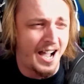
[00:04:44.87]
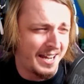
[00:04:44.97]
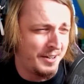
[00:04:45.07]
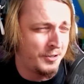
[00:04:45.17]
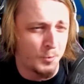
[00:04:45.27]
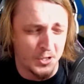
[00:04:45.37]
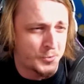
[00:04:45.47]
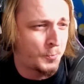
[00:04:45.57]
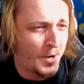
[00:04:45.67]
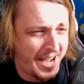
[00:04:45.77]
I
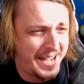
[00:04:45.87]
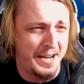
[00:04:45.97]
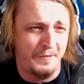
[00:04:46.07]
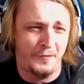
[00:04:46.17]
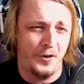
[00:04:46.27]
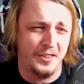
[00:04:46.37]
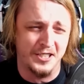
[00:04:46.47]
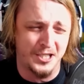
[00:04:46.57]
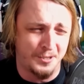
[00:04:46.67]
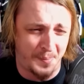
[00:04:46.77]
was waiting for
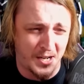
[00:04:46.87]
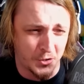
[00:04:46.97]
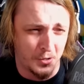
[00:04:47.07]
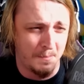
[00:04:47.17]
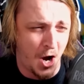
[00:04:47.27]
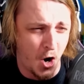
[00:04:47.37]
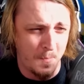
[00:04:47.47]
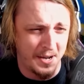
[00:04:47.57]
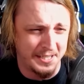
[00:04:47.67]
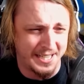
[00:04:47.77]
this special
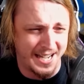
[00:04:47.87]
moment,